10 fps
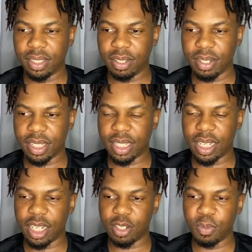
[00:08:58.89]
You
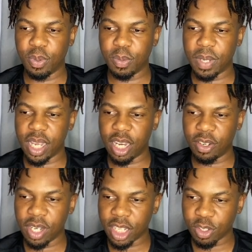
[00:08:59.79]
understand? I
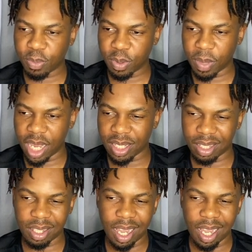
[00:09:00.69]
don't like to put my SL